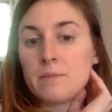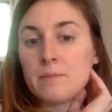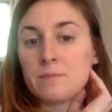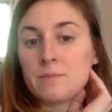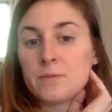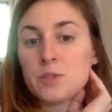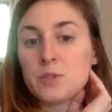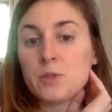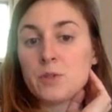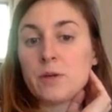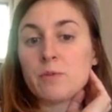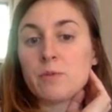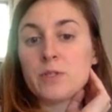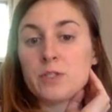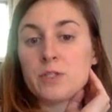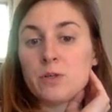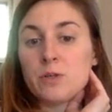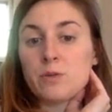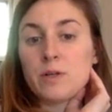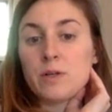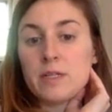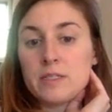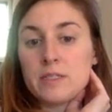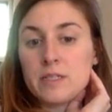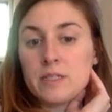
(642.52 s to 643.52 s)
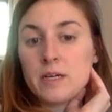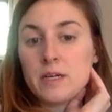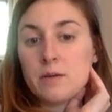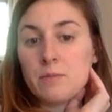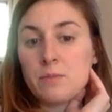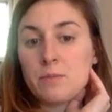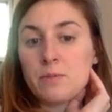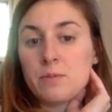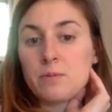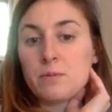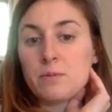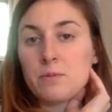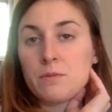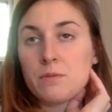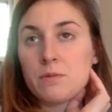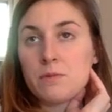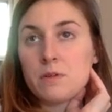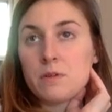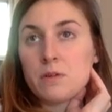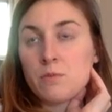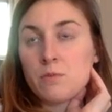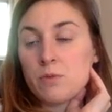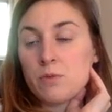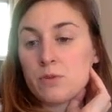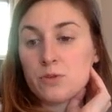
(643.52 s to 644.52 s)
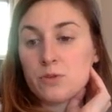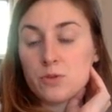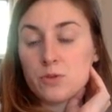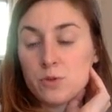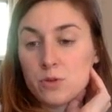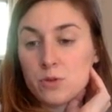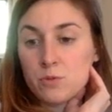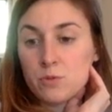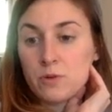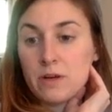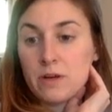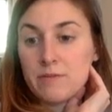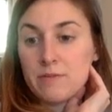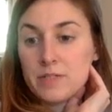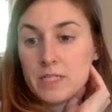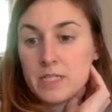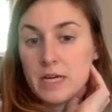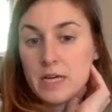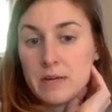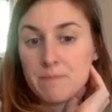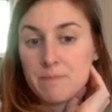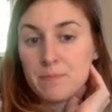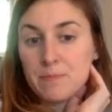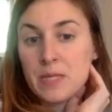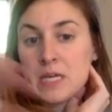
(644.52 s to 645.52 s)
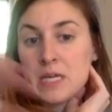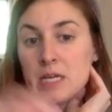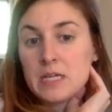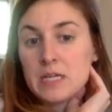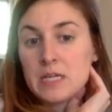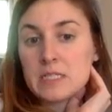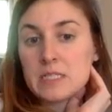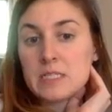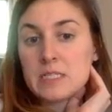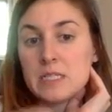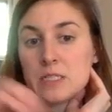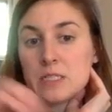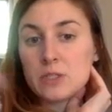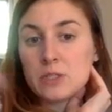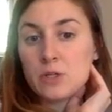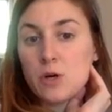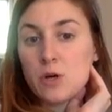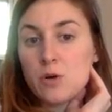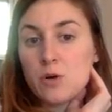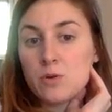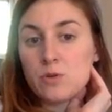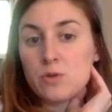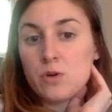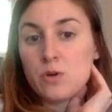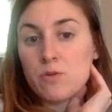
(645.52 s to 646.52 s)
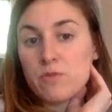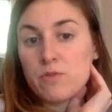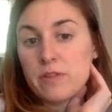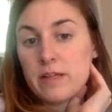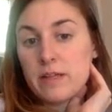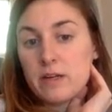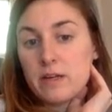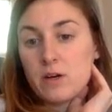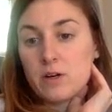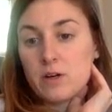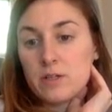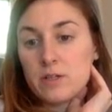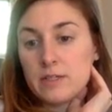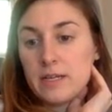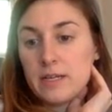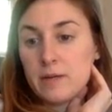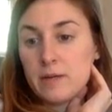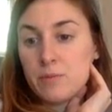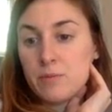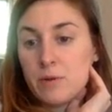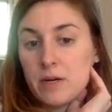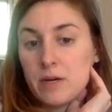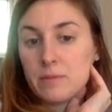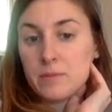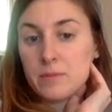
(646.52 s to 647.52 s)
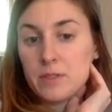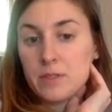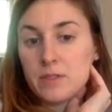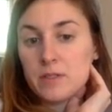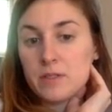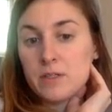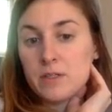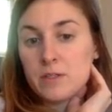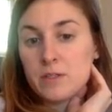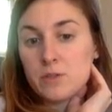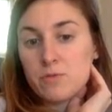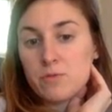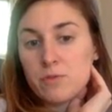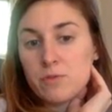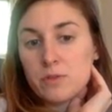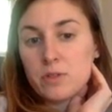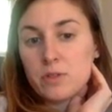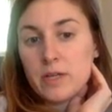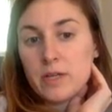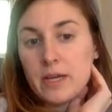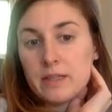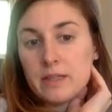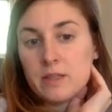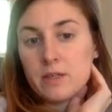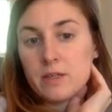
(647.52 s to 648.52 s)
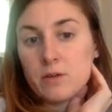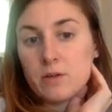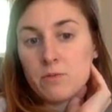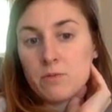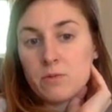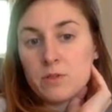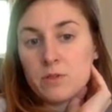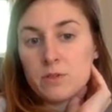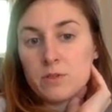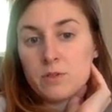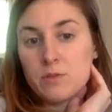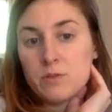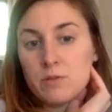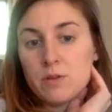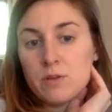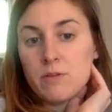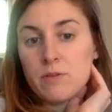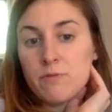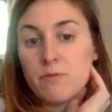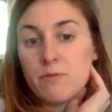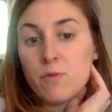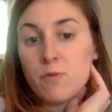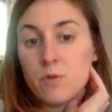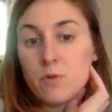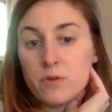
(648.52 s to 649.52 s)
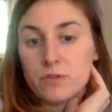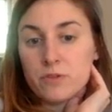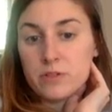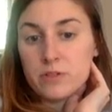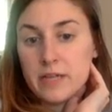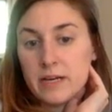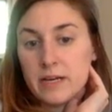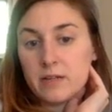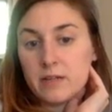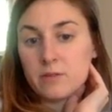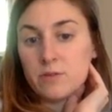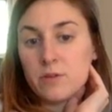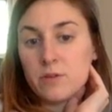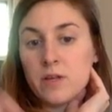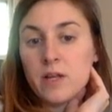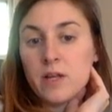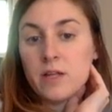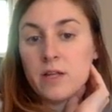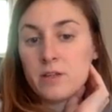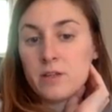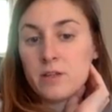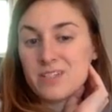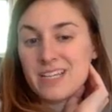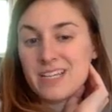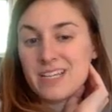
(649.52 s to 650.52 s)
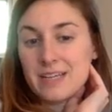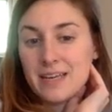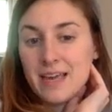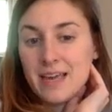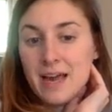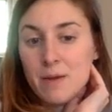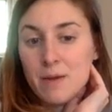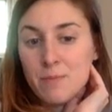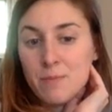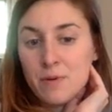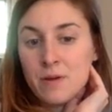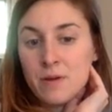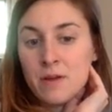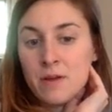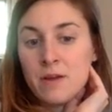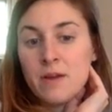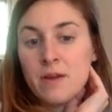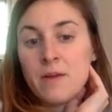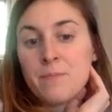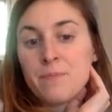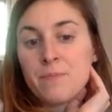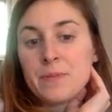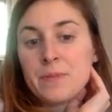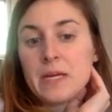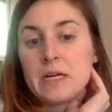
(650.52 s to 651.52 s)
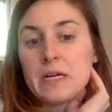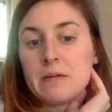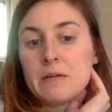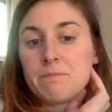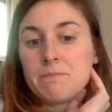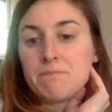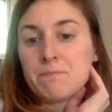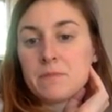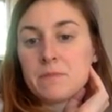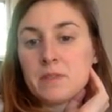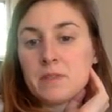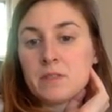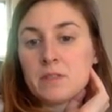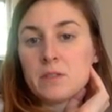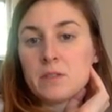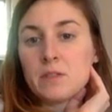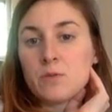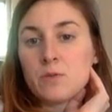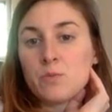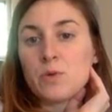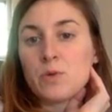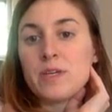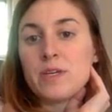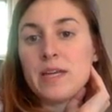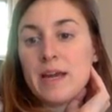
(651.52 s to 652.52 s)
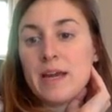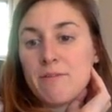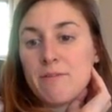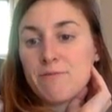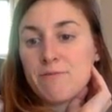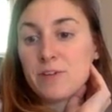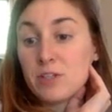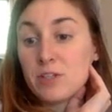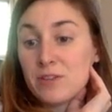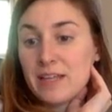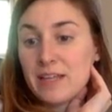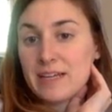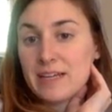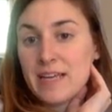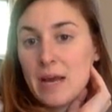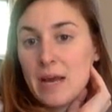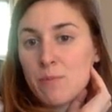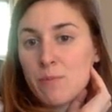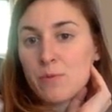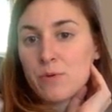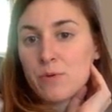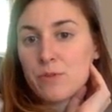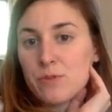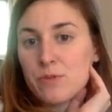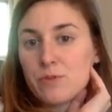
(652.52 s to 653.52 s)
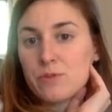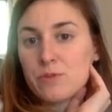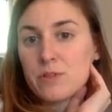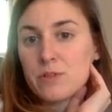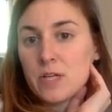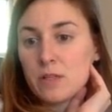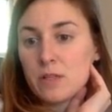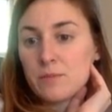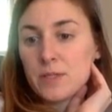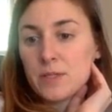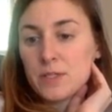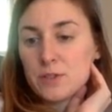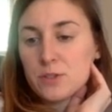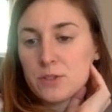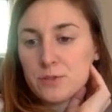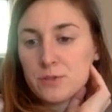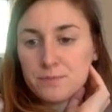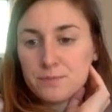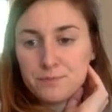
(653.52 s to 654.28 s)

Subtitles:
so that we don't end up with a shorter one every time because it doesn't code over that RNA primer. So if we look at the 1, 2, 3, fourth down, there's that gap. We fill in that gap with telomeres.